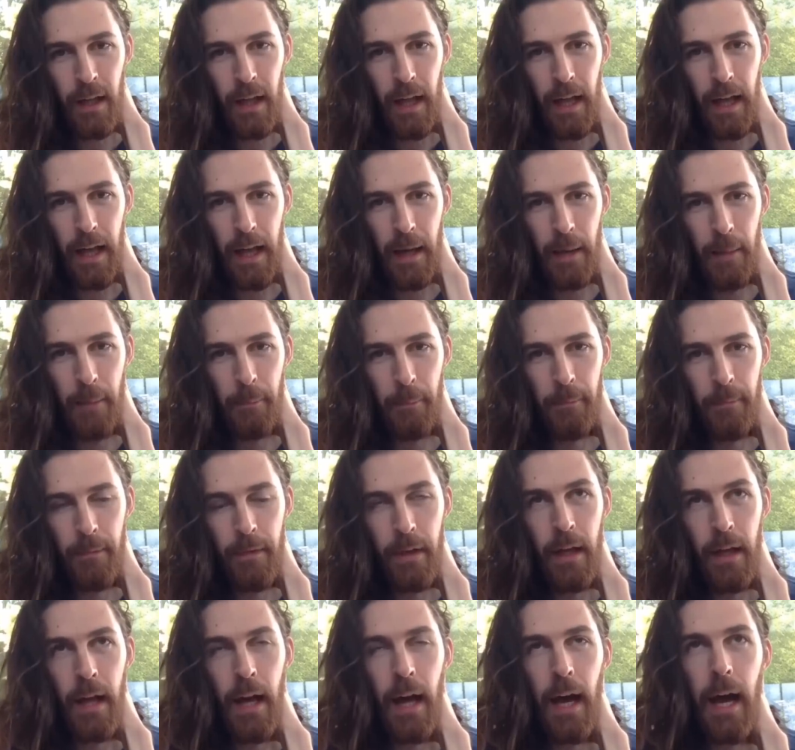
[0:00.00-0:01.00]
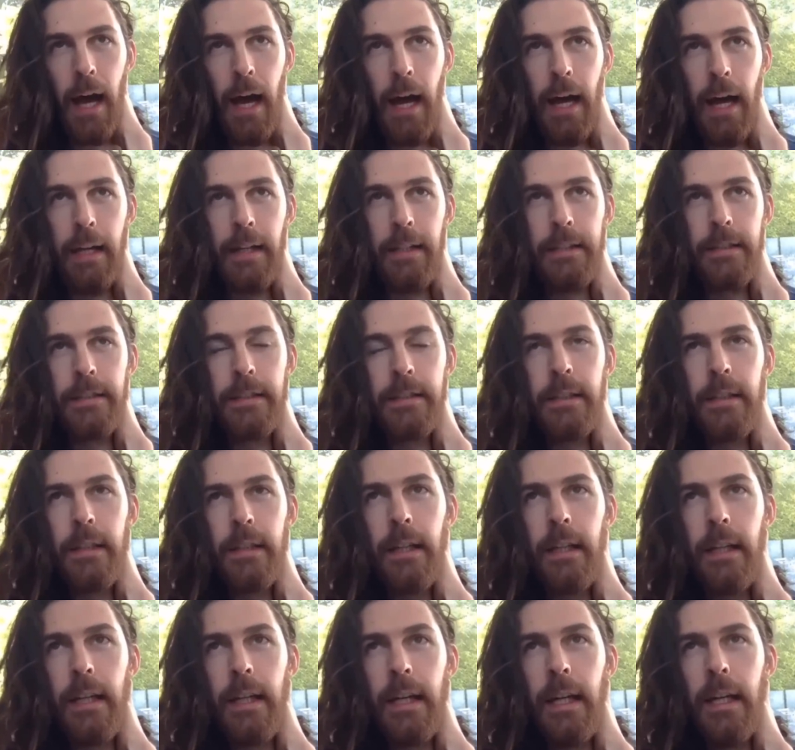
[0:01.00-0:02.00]
And
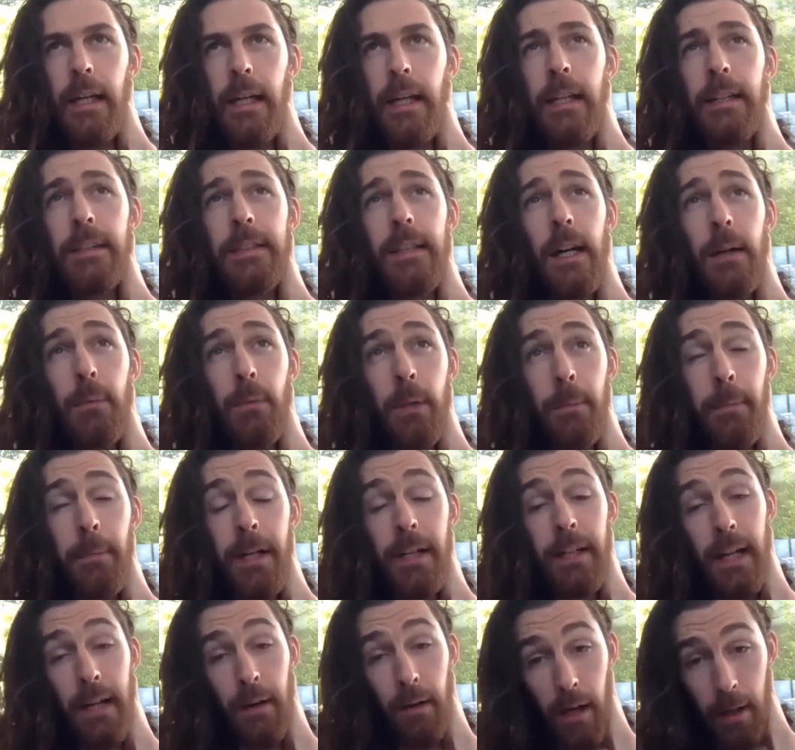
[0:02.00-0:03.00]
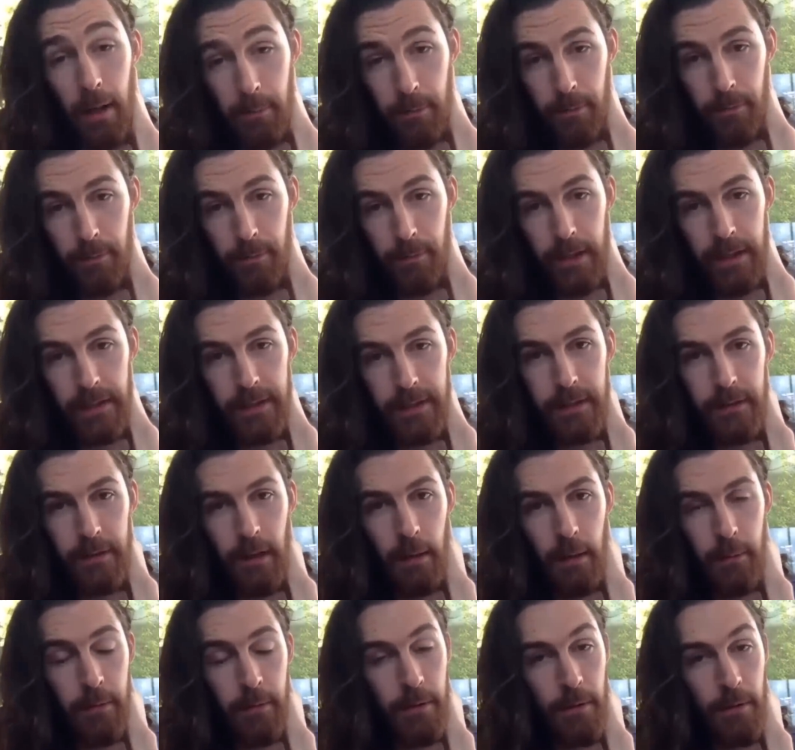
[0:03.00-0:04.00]
it is, I would imagine, now
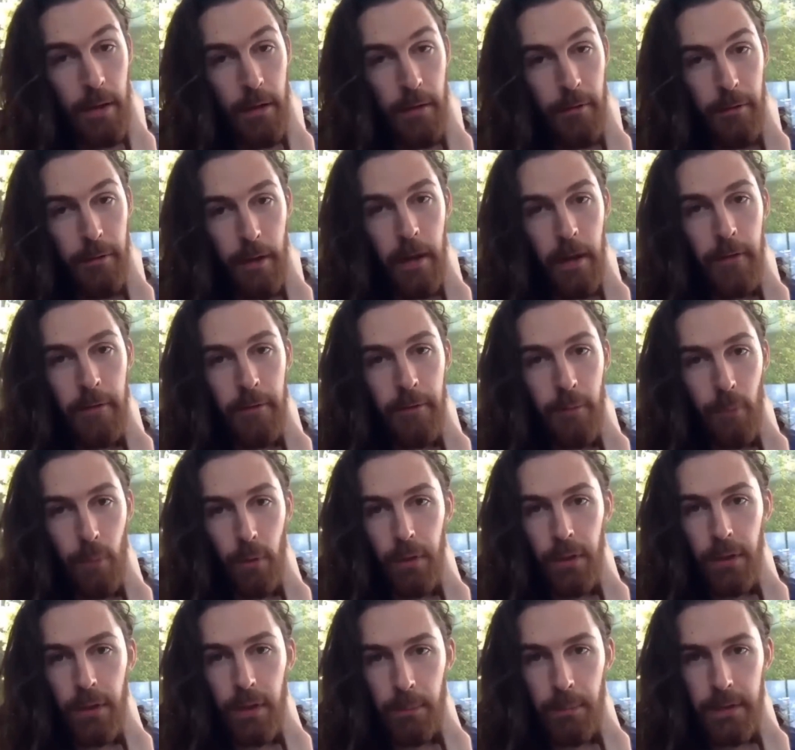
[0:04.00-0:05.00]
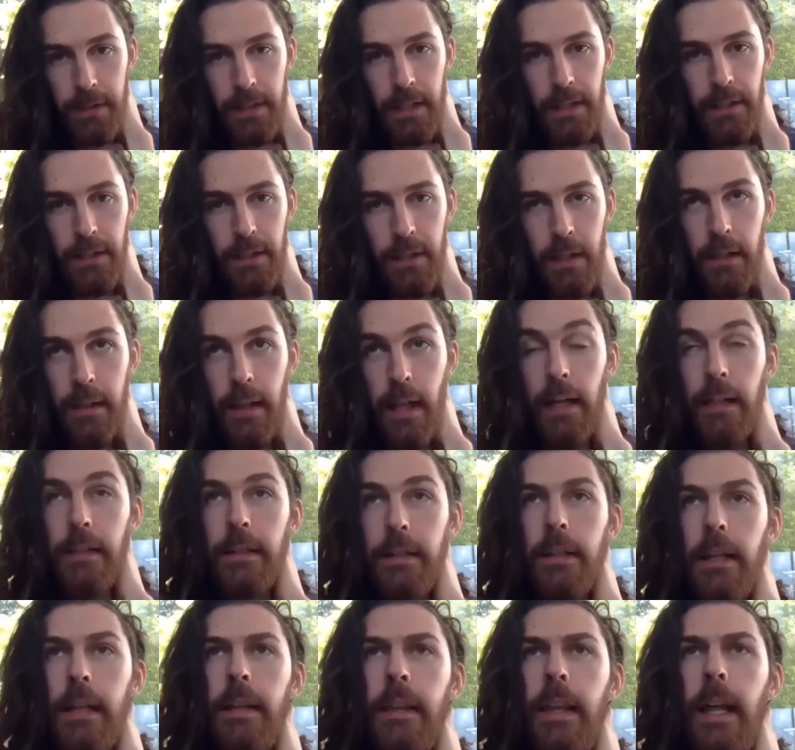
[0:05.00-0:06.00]
I'm in a very fortunate position
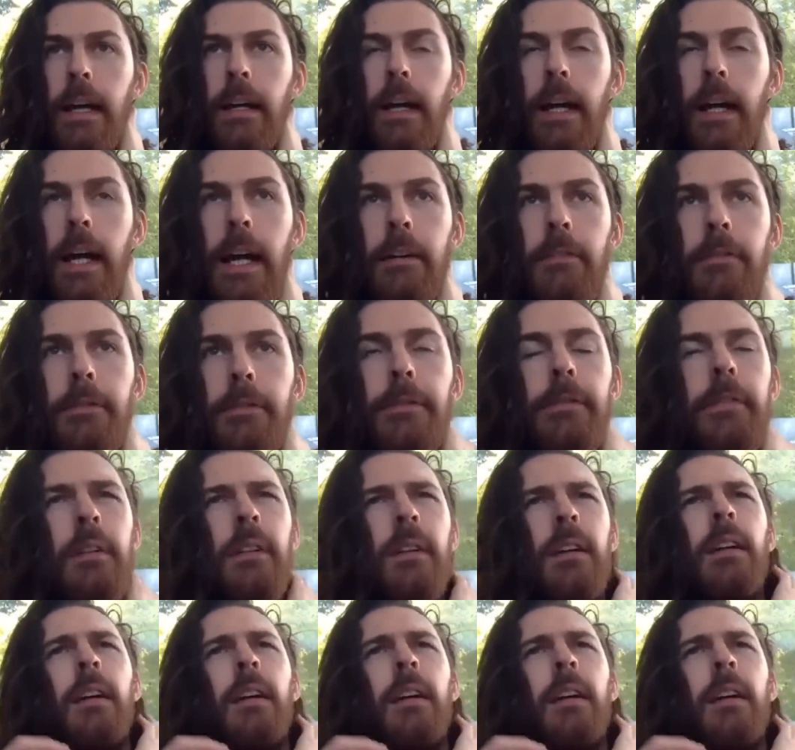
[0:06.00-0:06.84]
in that I have